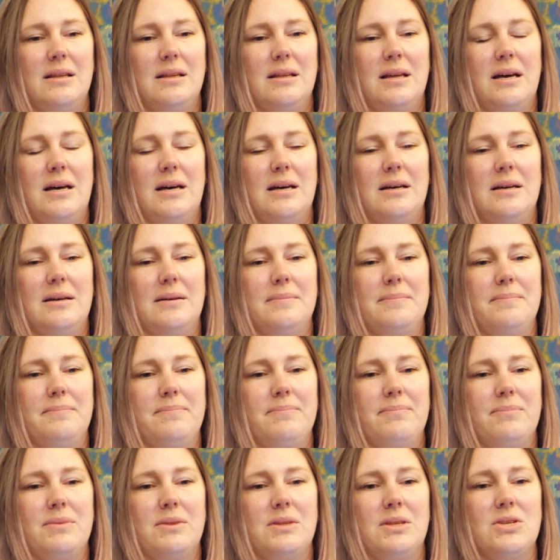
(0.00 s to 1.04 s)

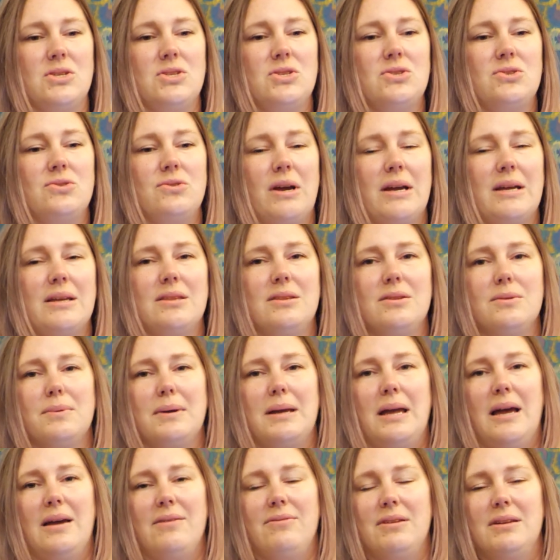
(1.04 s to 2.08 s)
the strength that we
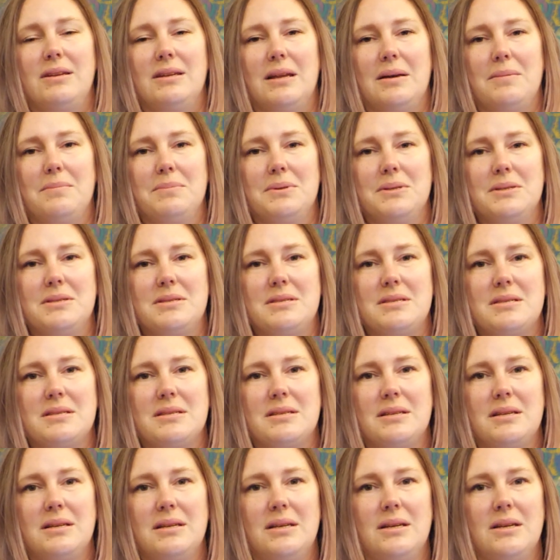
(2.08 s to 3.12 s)
have in numbers.
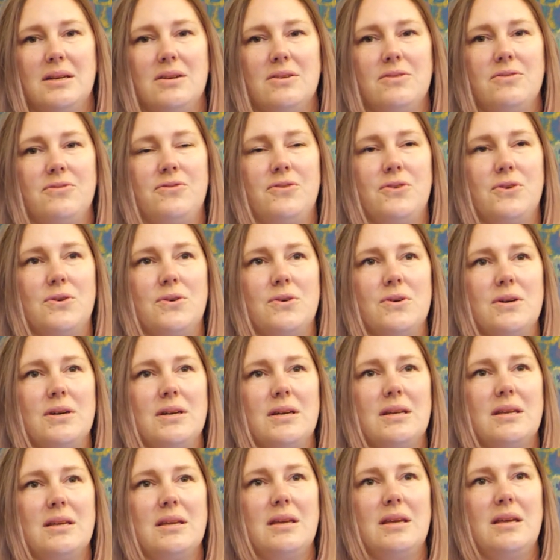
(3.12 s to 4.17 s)

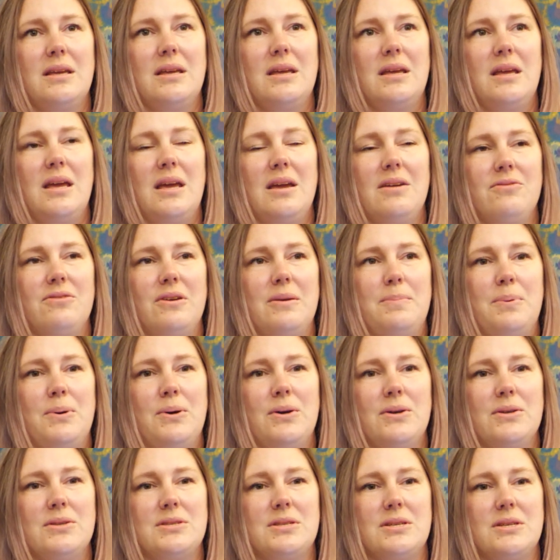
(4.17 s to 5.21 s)
For every
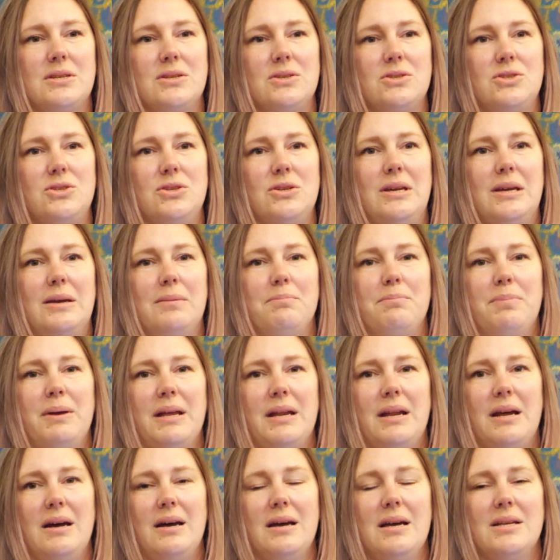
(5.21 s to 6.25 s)
person to get
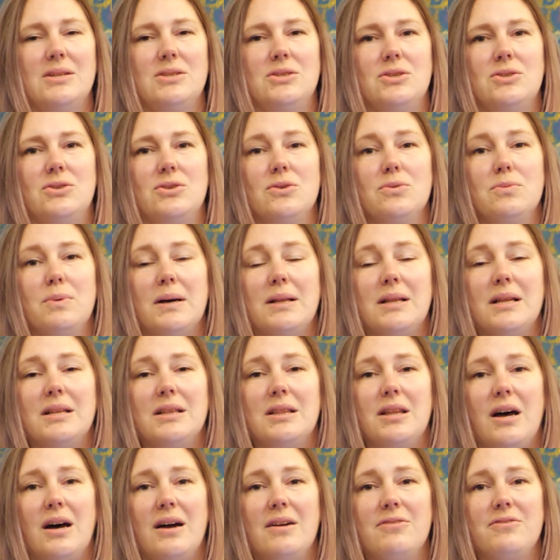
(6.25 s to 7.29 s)
better and to do well at
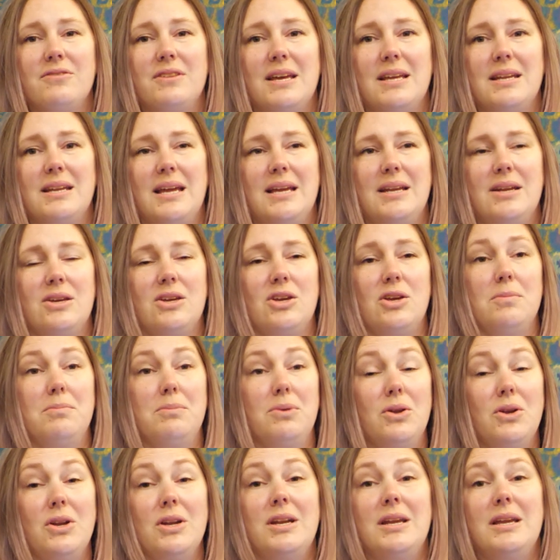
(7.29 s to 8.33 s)
life, they need a
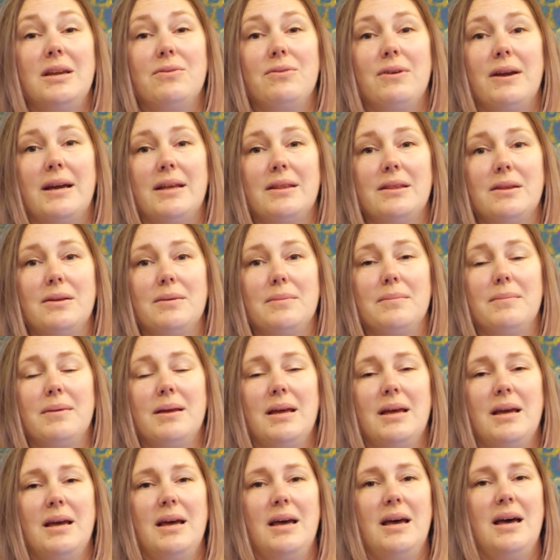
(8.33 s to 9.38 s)
community around them,
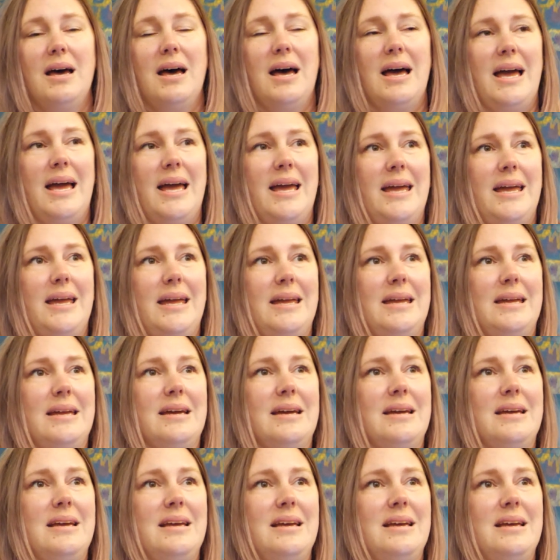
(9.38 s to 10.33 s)
a